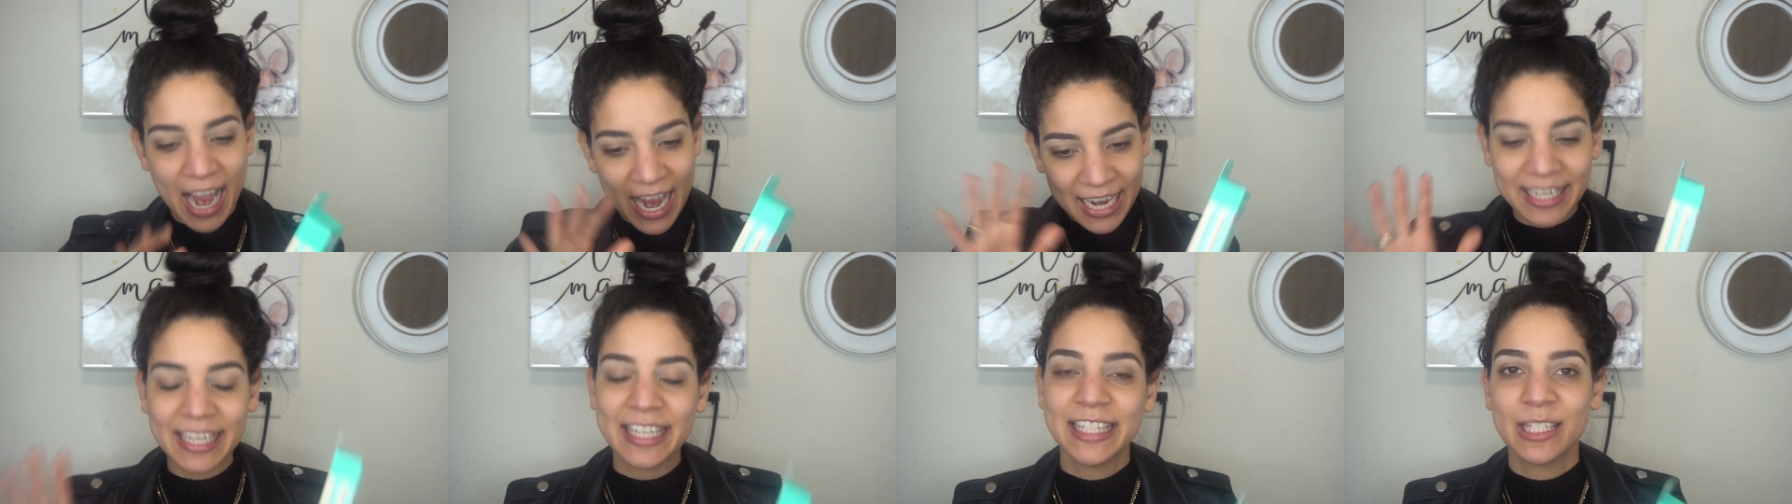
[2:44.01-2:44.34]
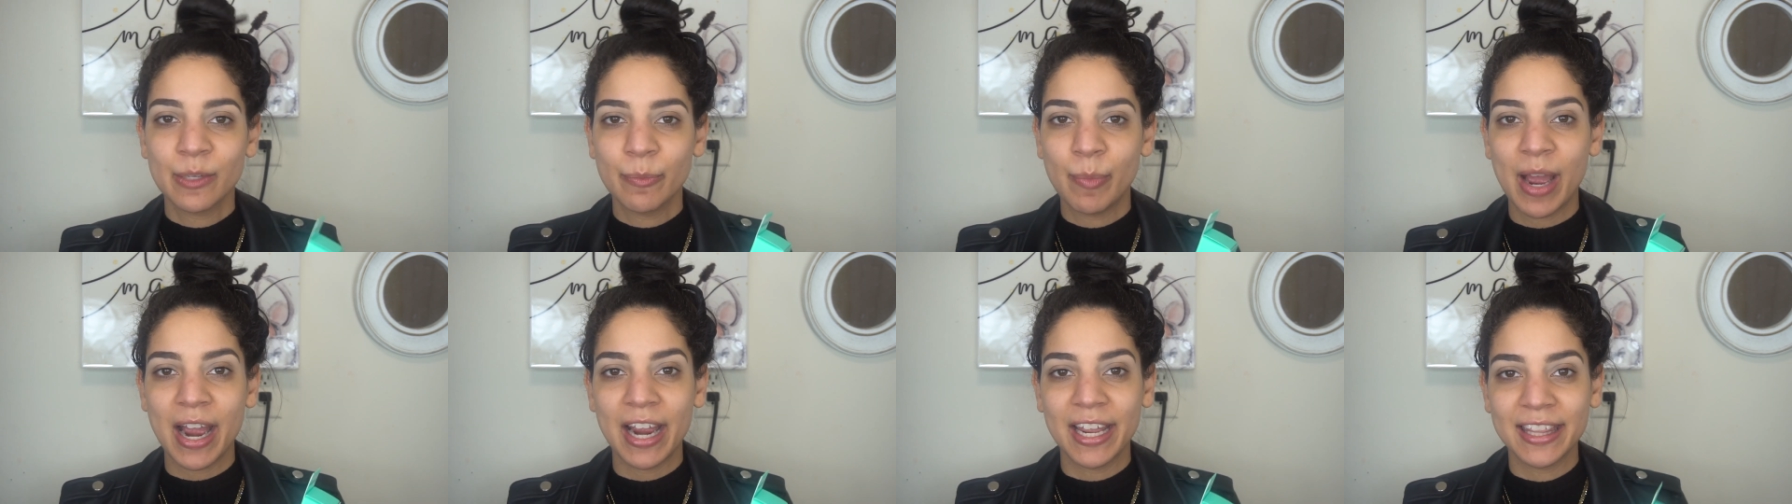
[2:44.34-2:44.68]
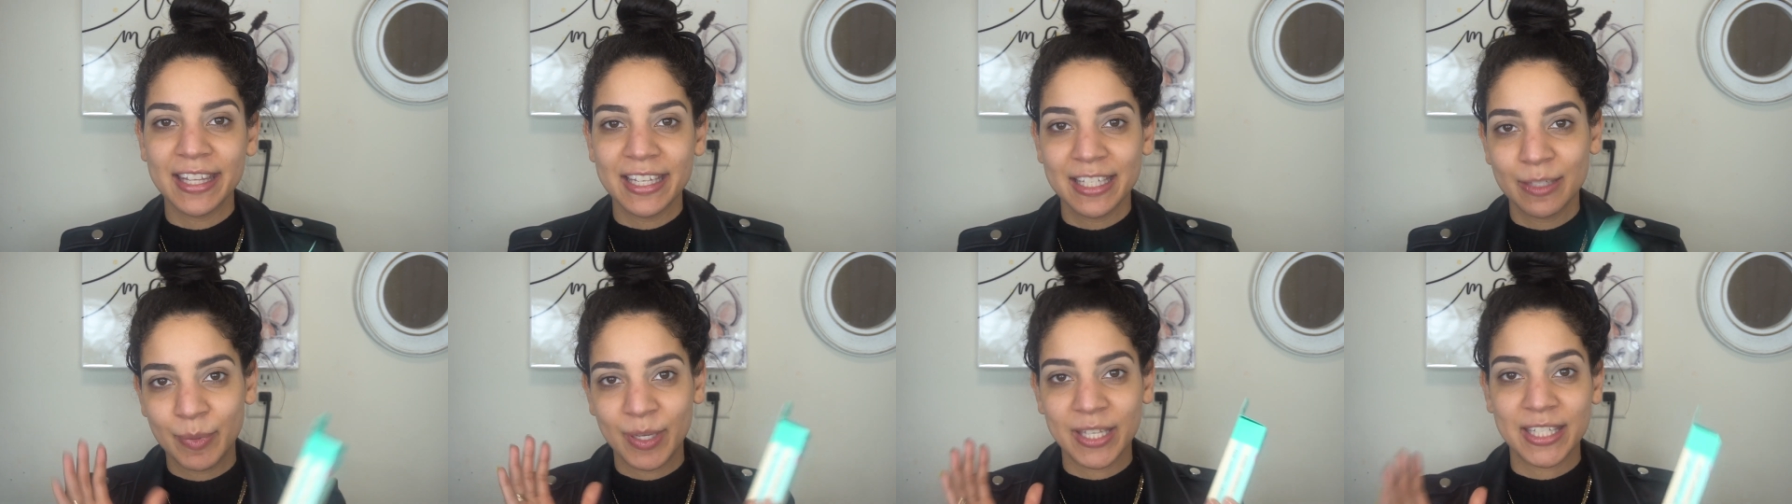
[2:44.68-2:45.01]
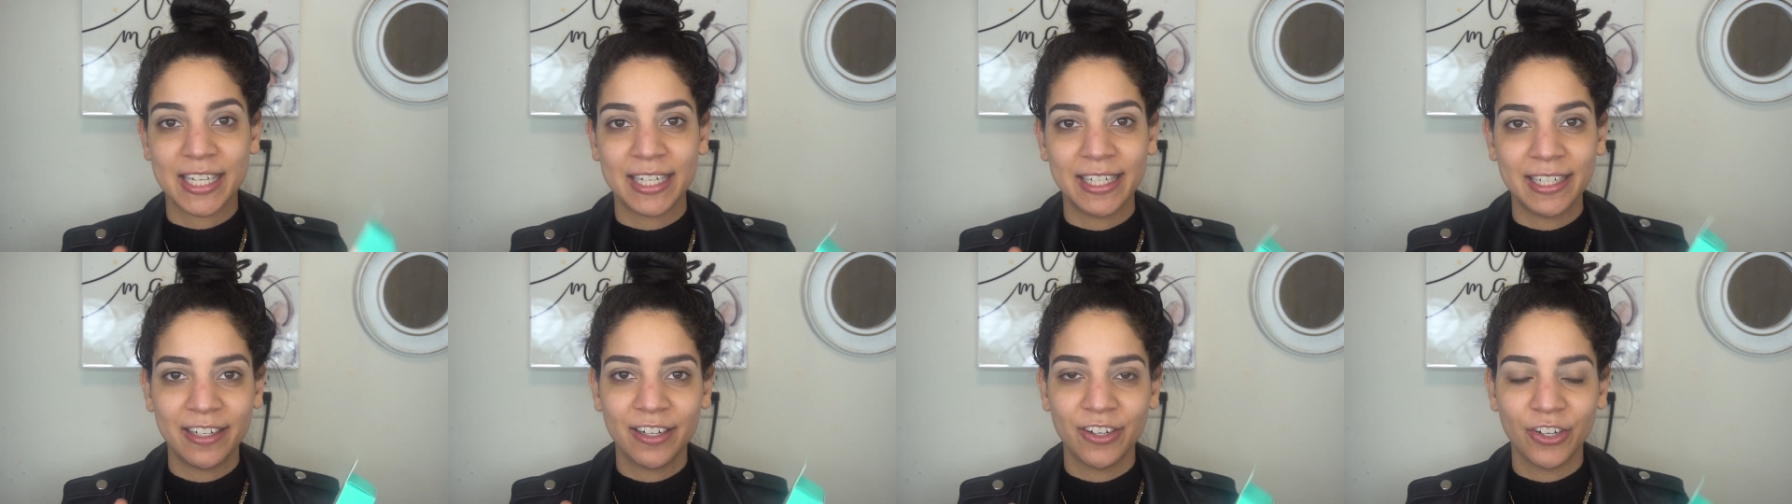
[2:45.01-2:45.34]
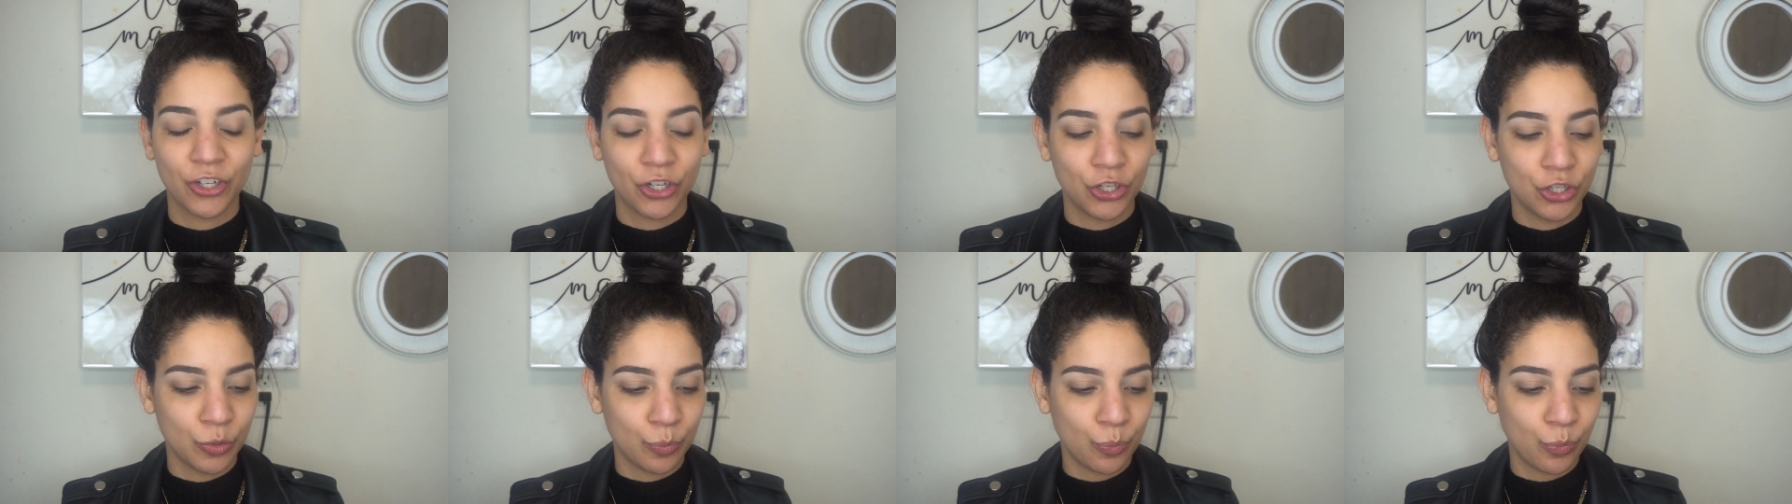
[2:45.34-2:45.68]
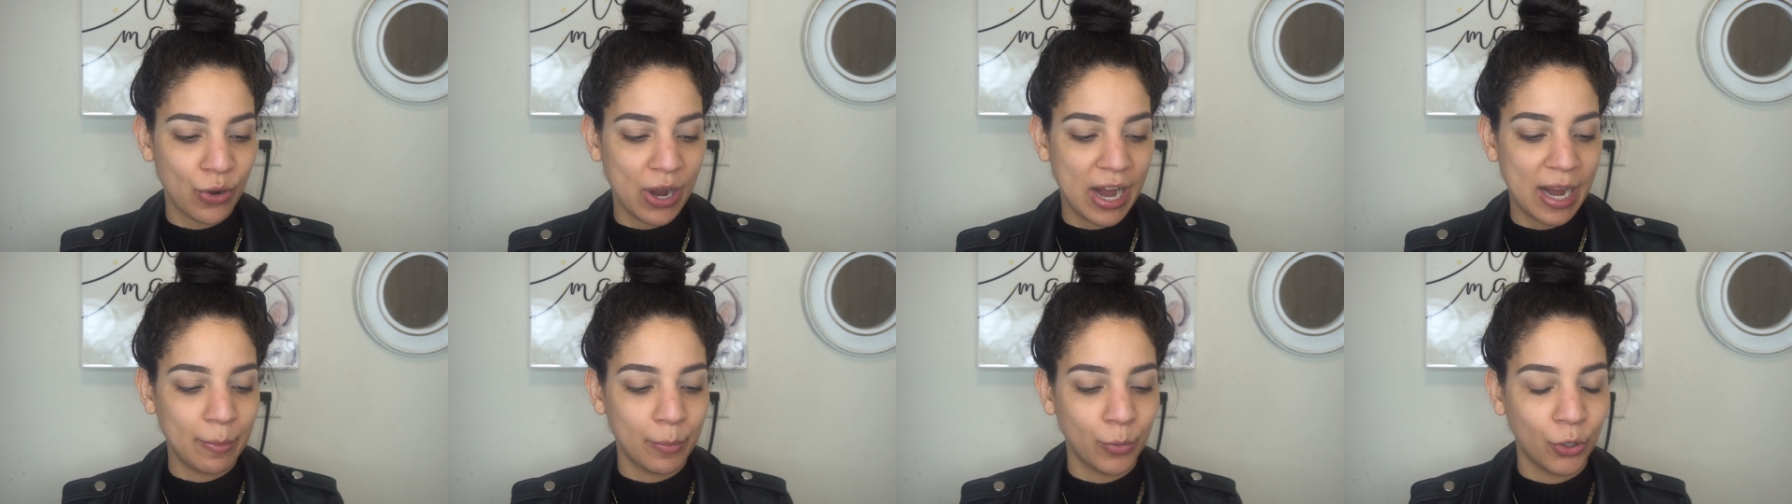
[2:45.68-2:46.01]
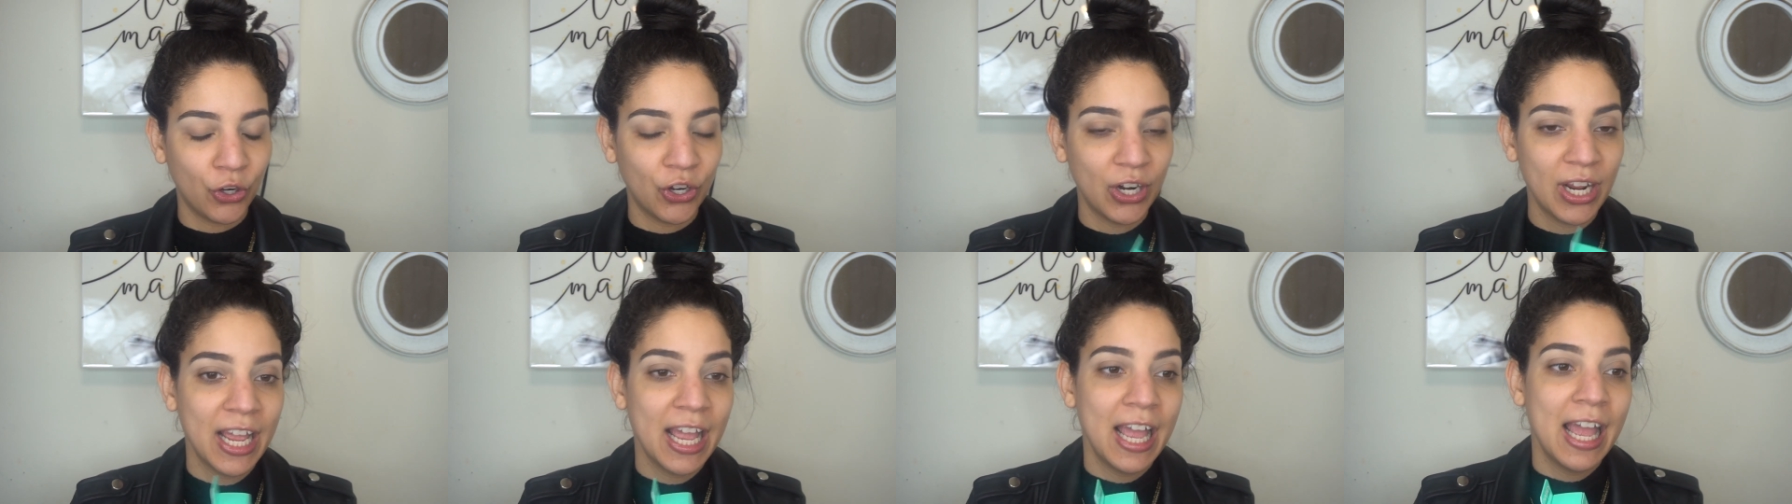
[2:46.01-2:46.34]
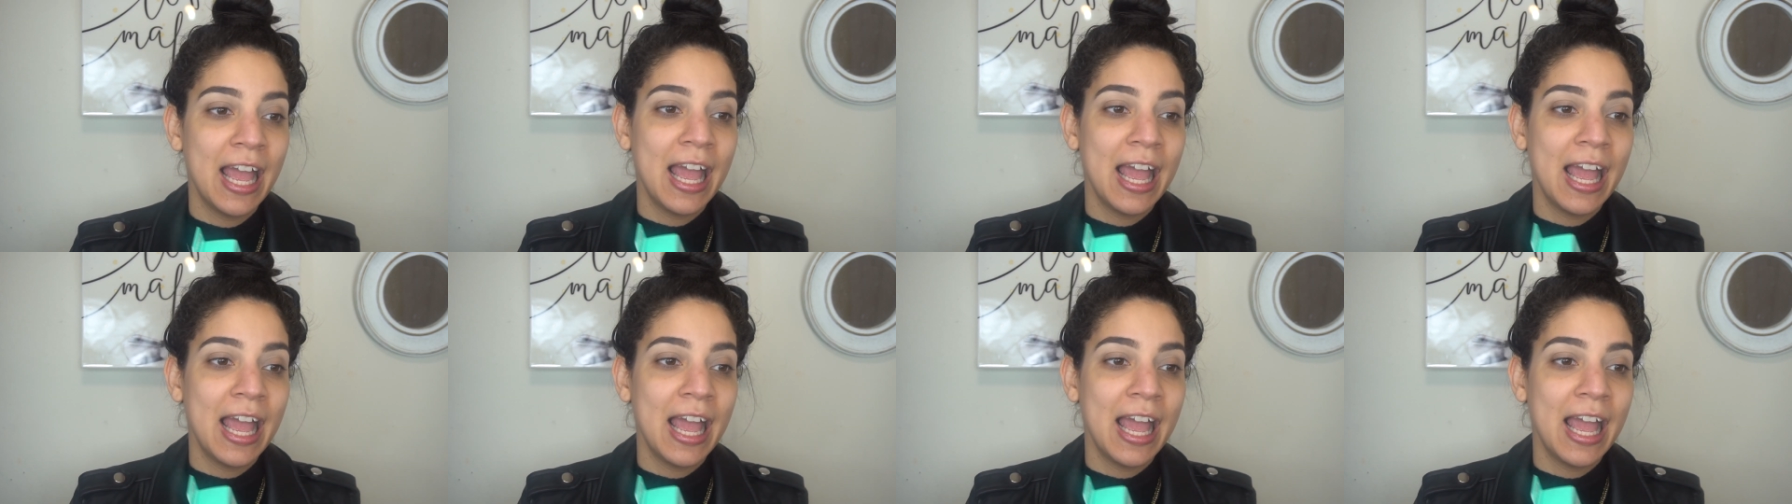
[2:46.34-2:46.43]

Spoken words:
I need to buy this because I needed a good primer.